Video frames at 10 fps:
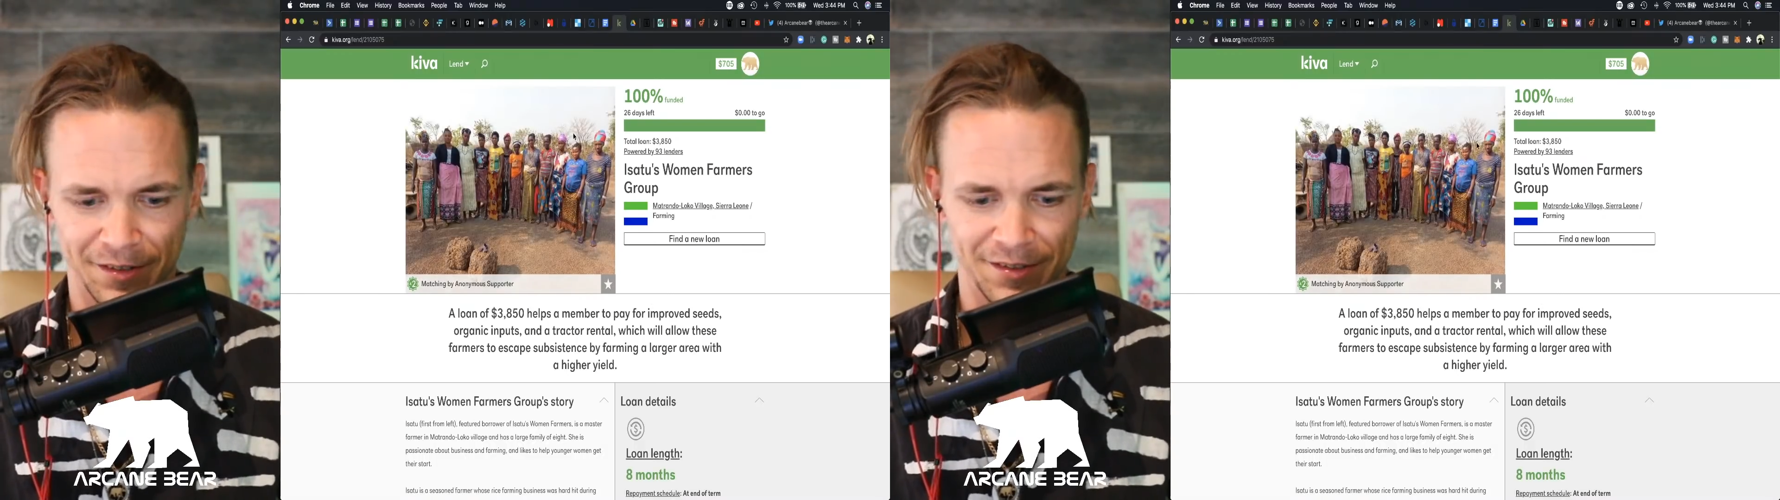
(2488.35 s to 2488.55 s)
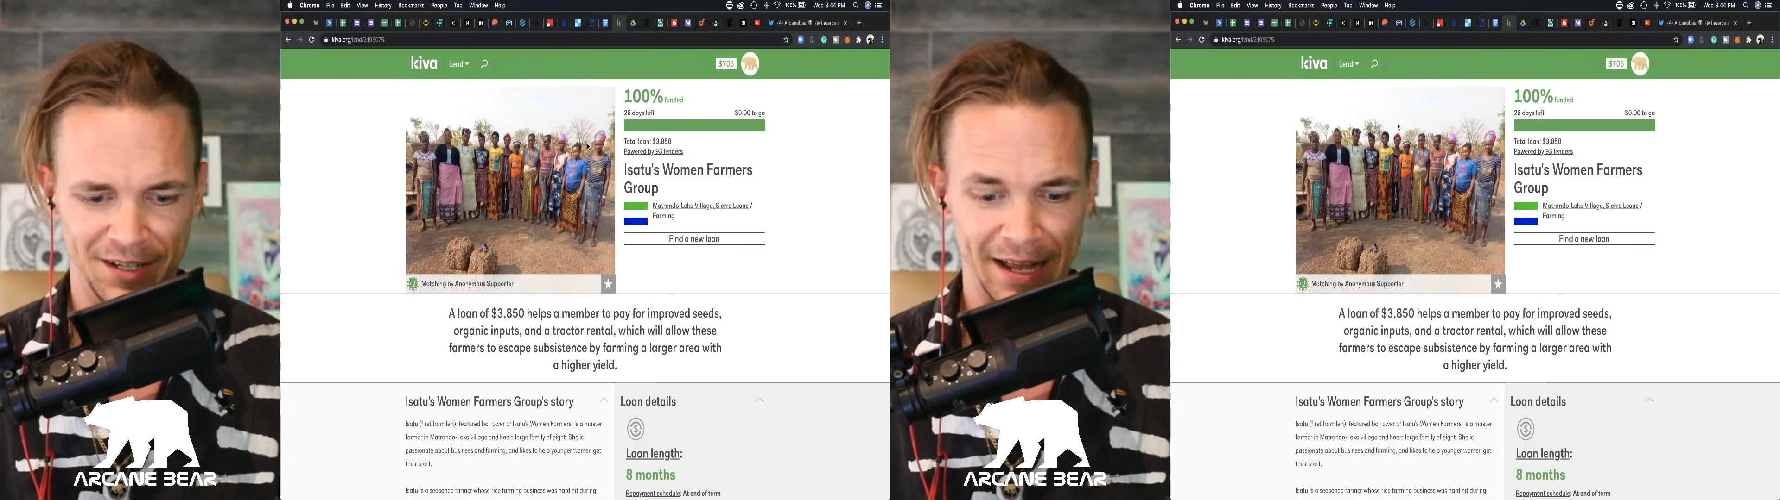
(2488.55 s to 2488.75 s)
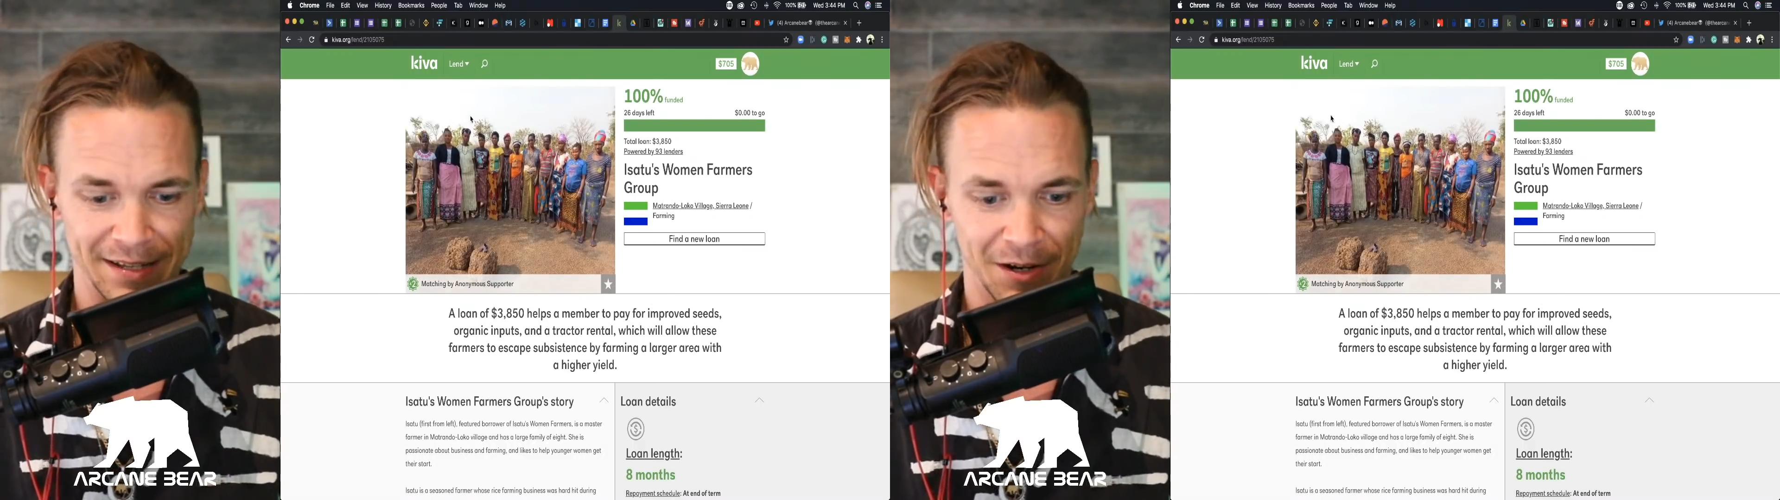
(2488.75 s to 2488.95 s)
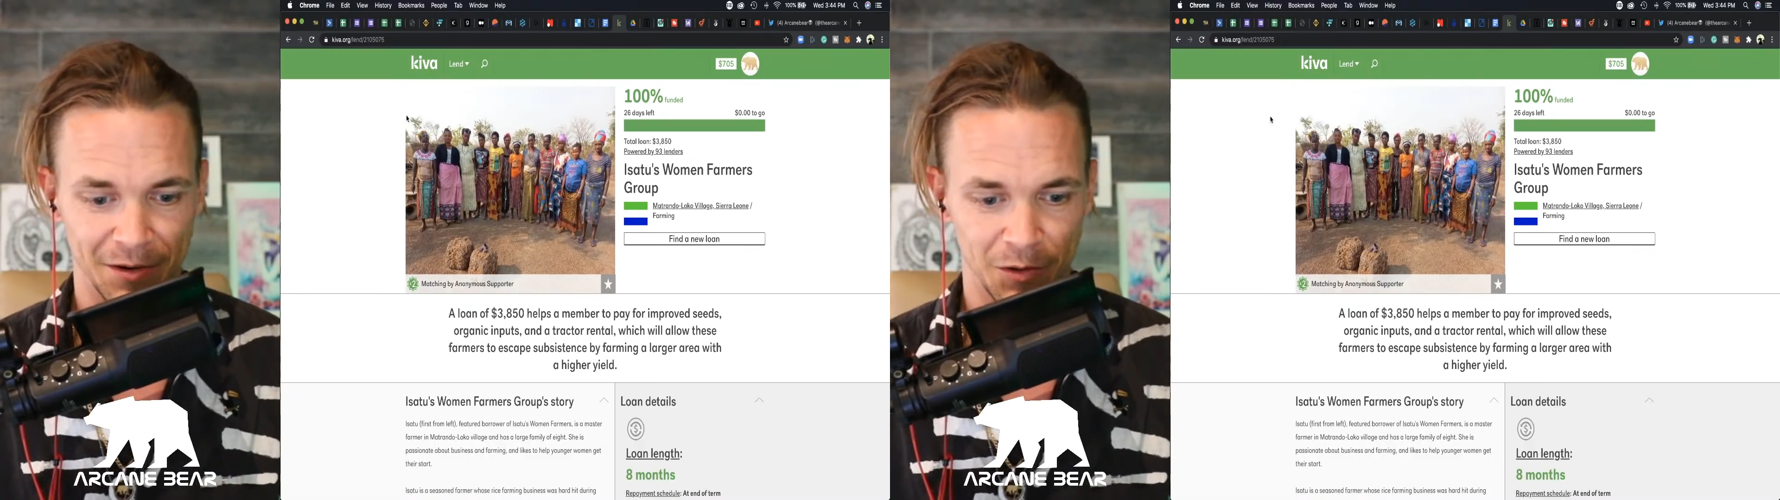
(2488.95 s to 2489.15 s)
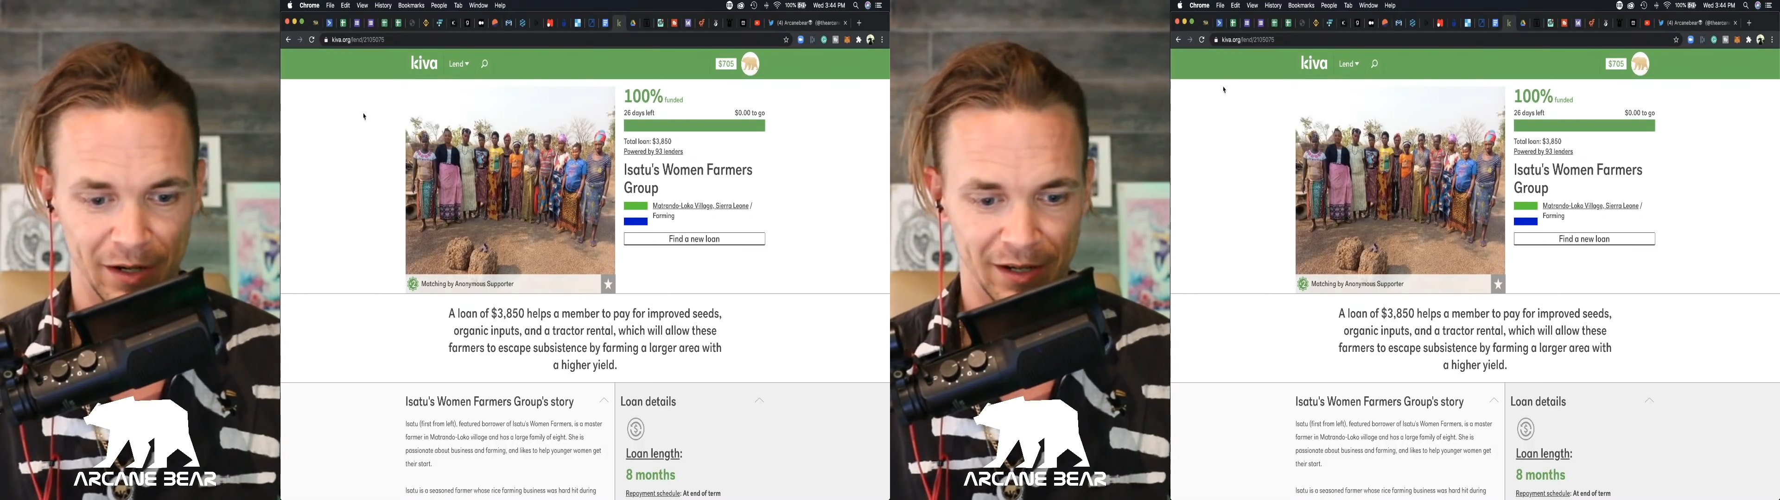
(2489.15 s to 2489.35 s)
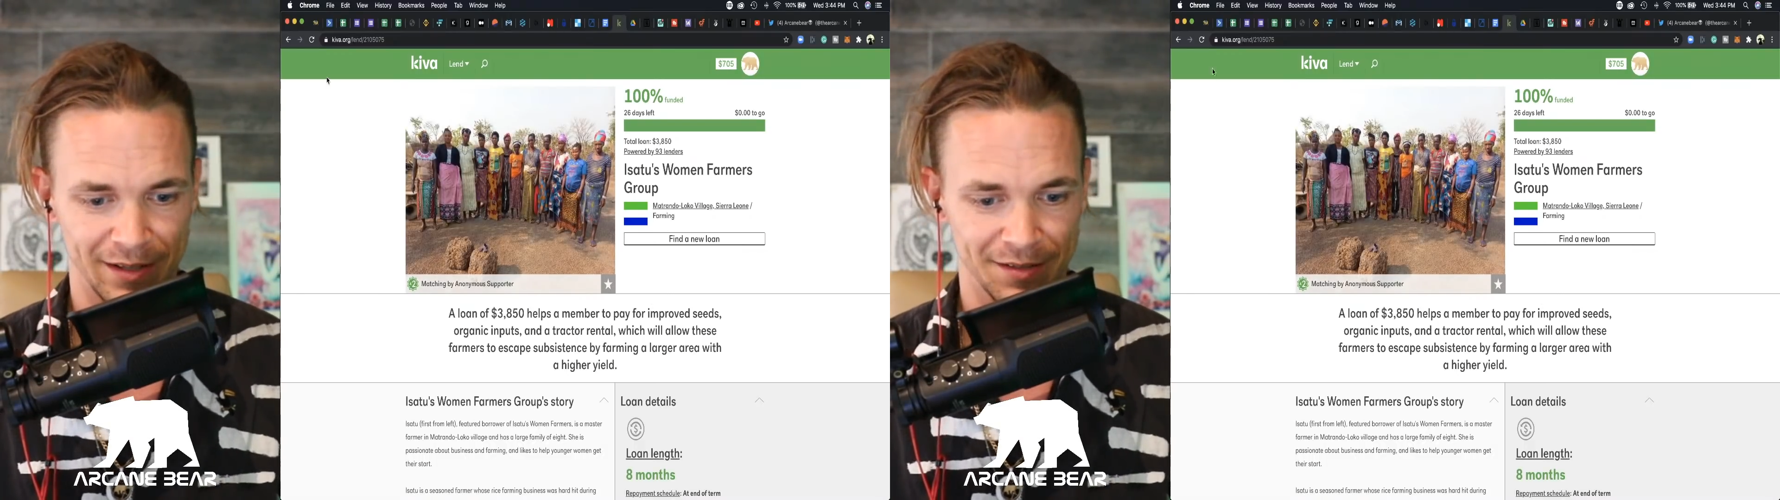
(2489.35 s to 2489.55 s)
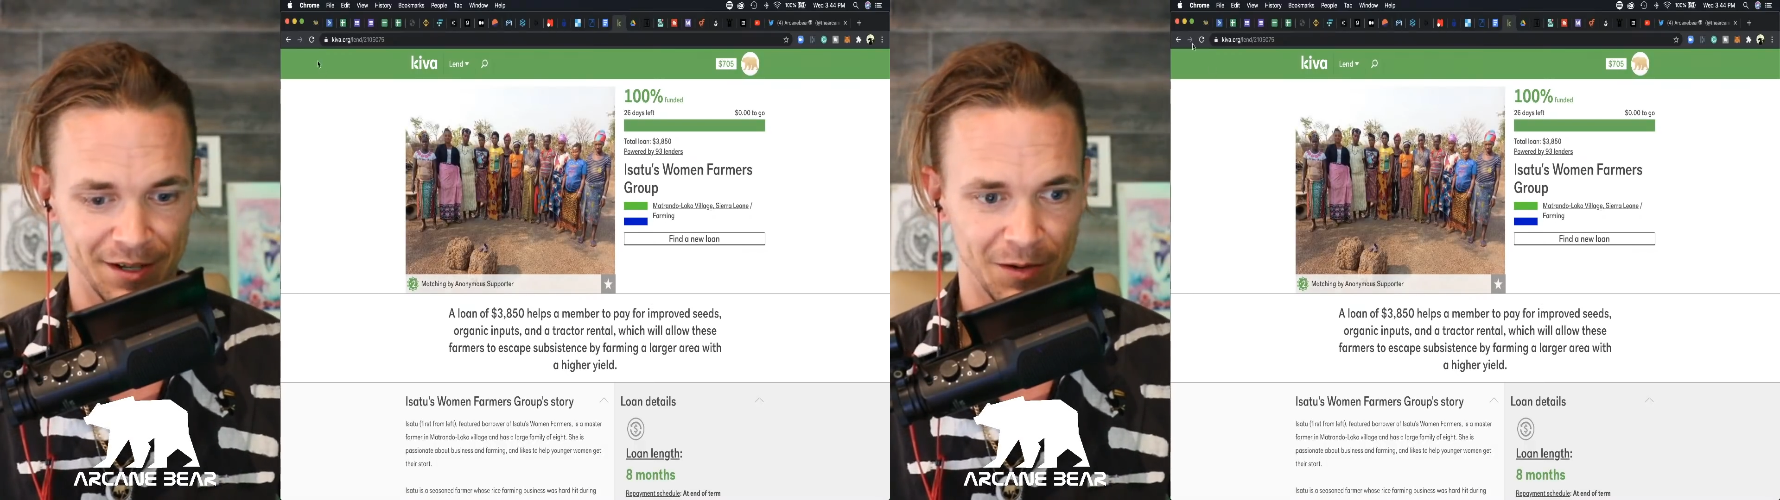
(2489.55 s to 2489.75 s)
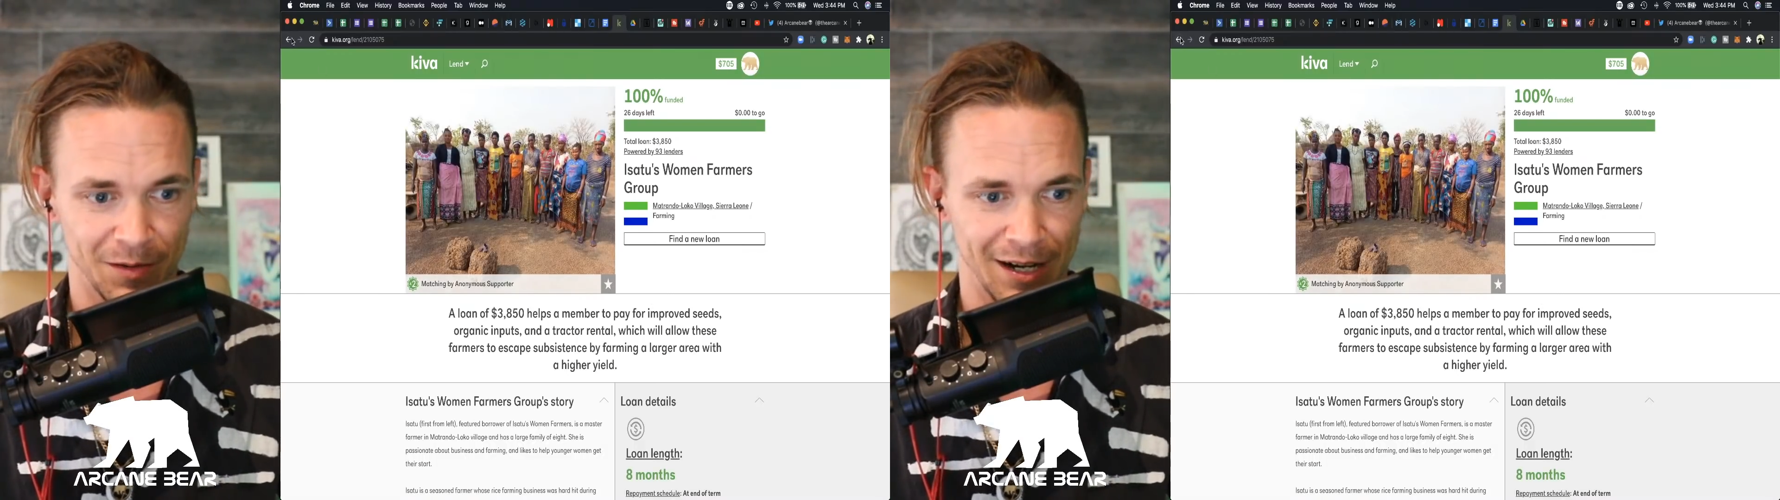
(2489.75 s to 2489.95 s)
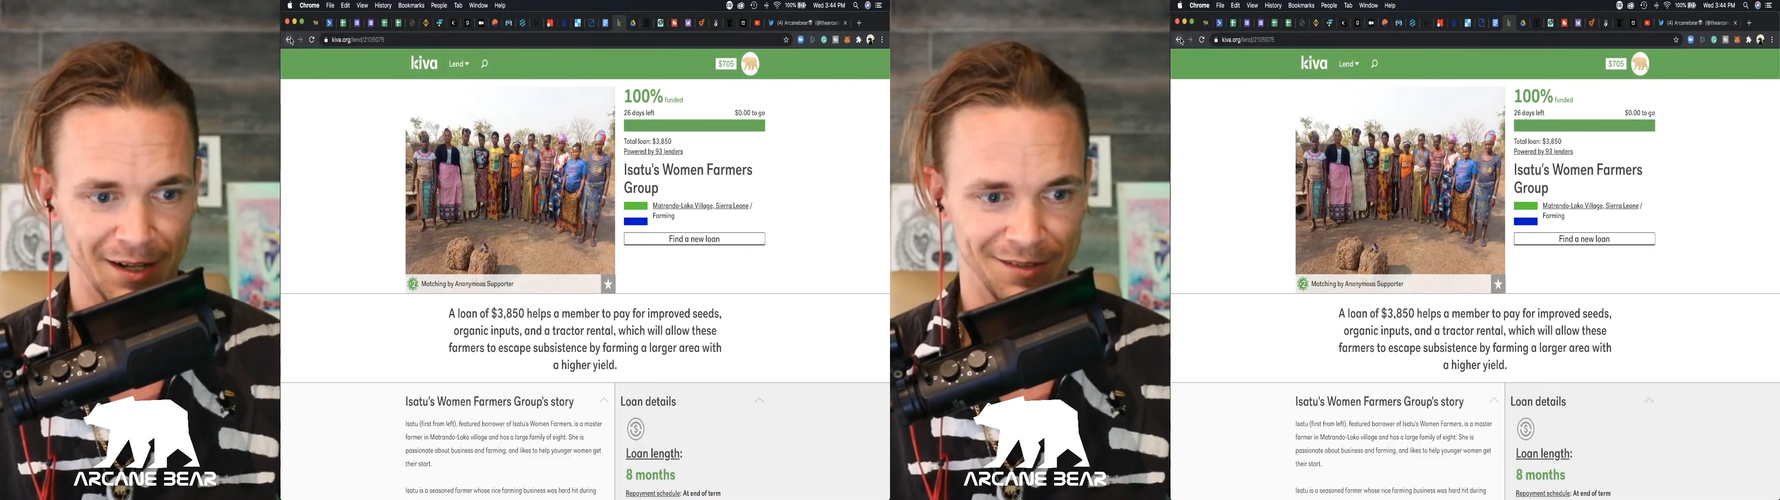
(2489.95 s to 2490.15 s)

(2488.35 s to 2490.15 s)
See, that's how quick these go, guys.